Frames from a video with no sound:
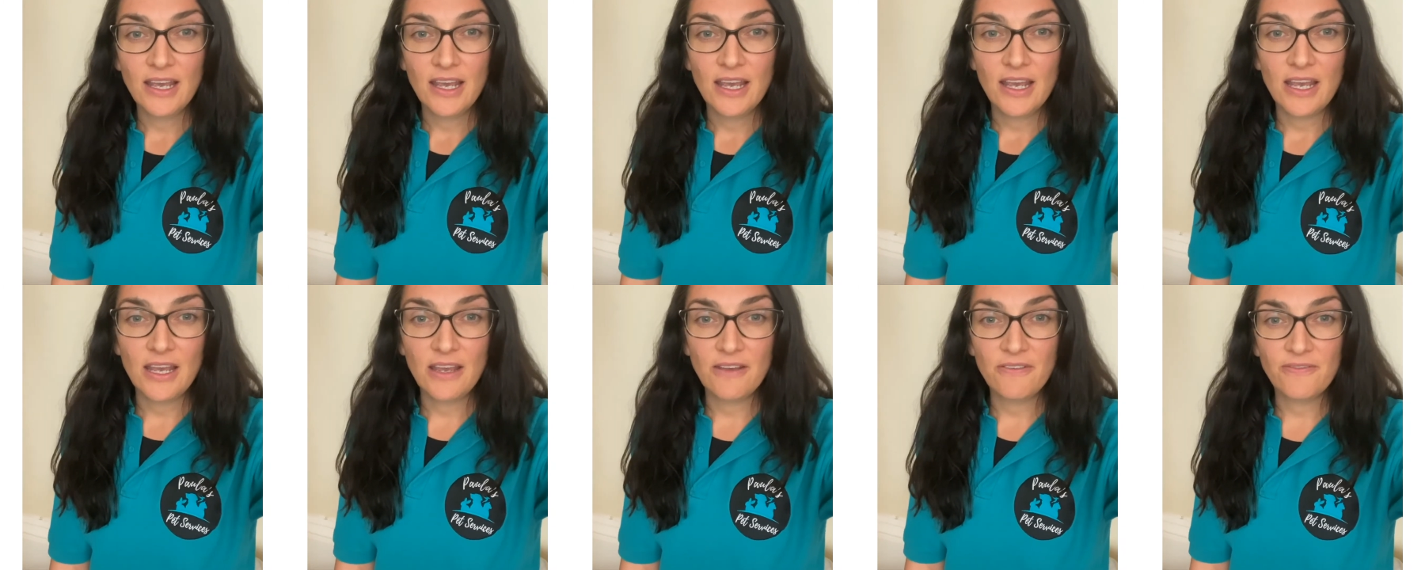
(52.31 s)

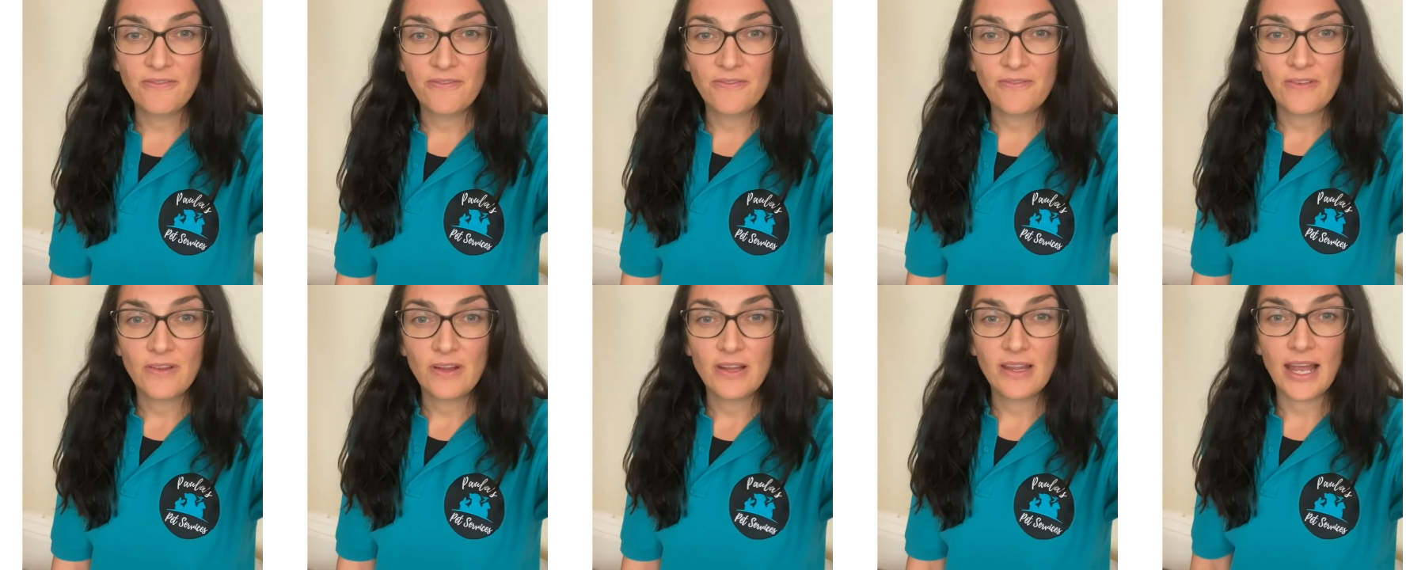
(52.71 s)

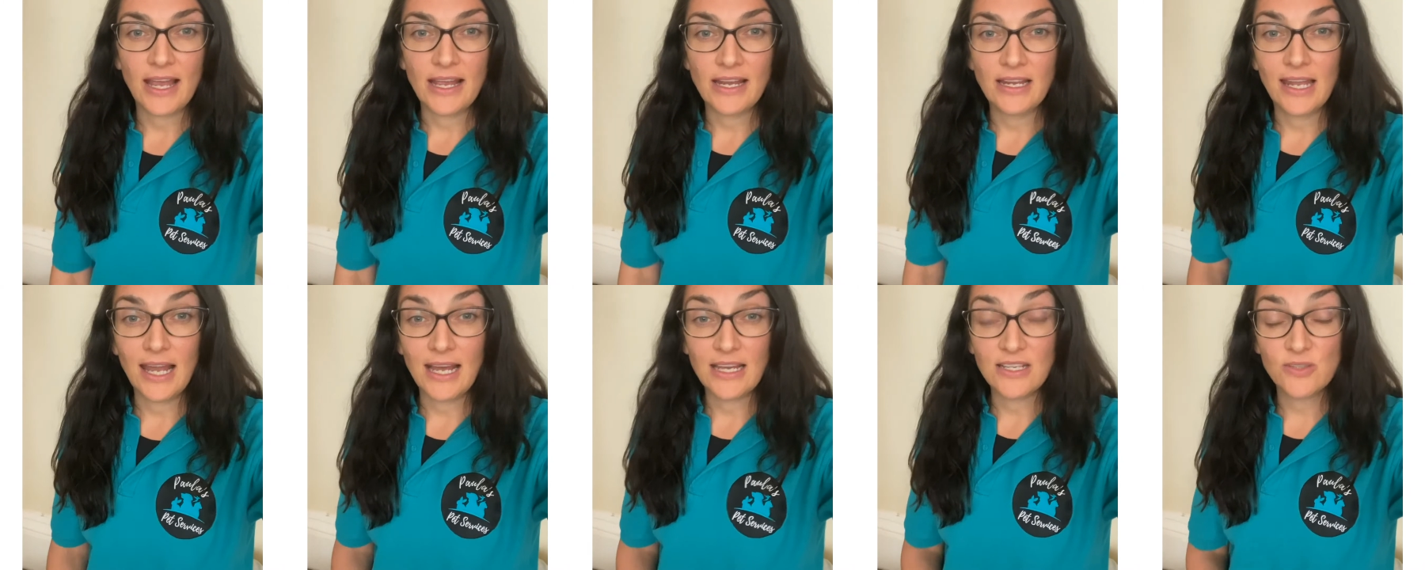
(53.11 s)
If,
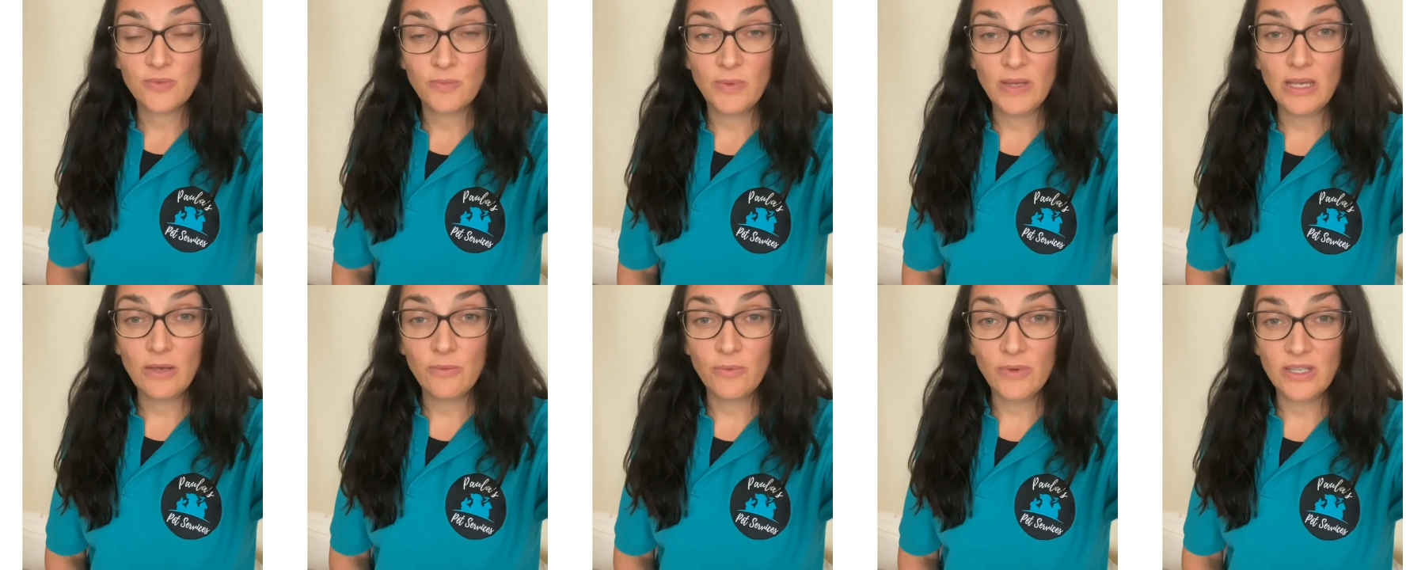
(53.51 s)
like last
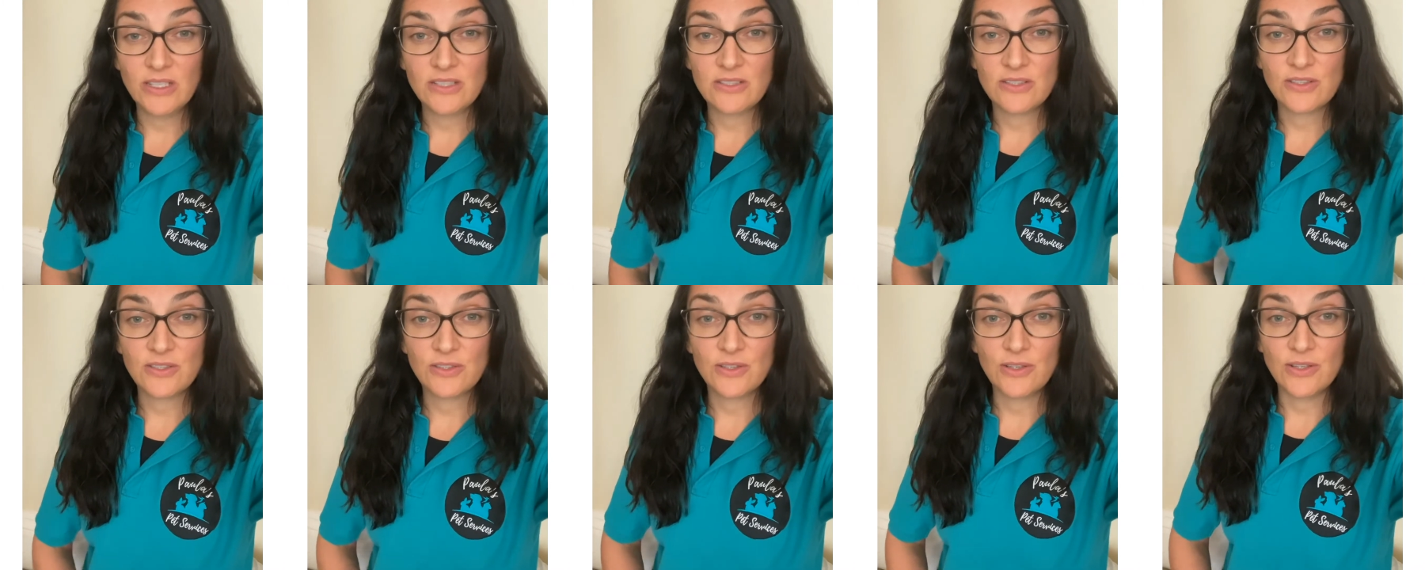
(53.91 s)
week, we
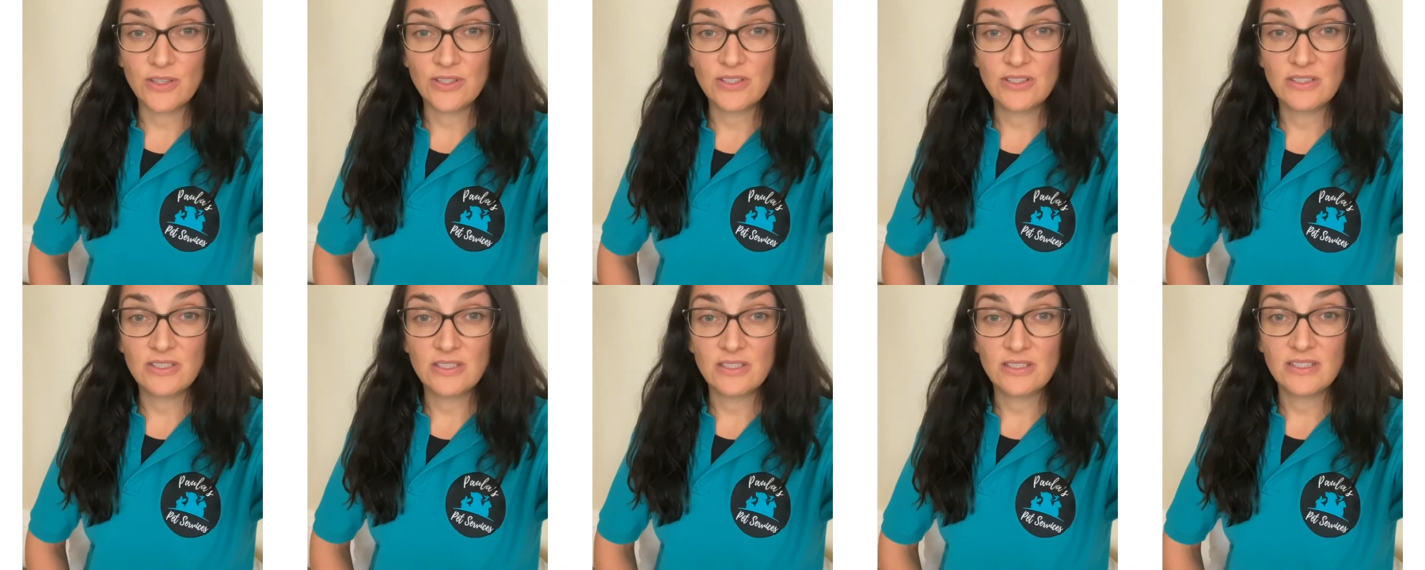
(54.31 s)

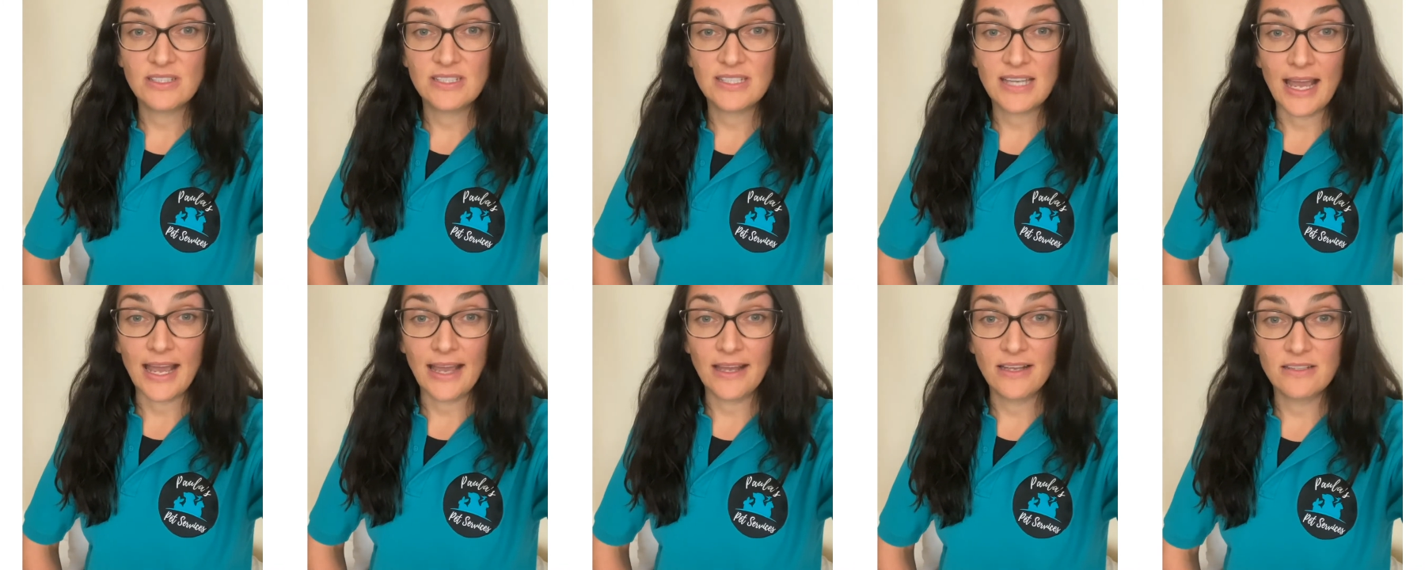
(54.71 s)
discussed
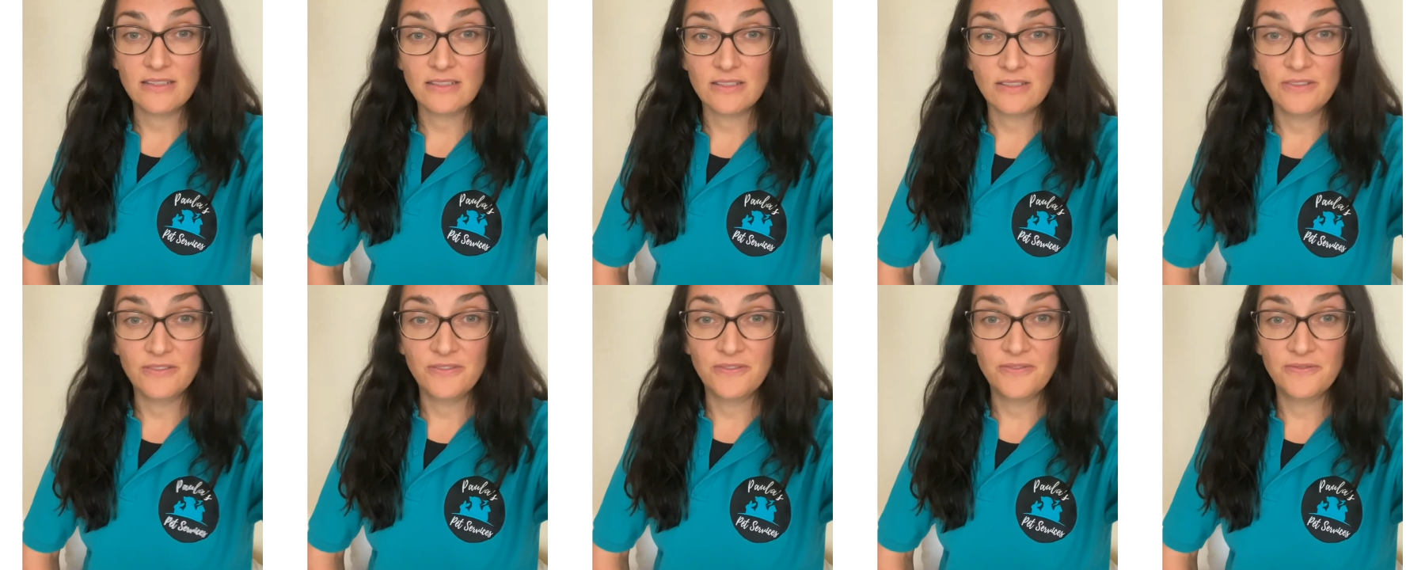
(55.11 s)
signs
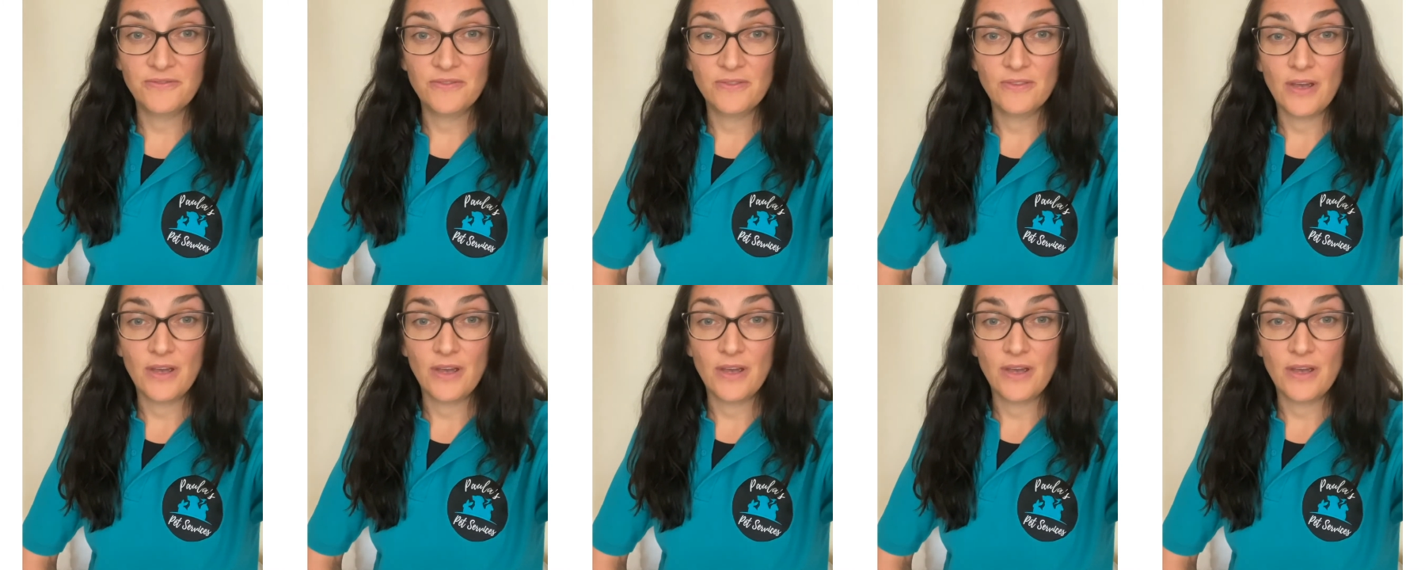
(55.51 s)
of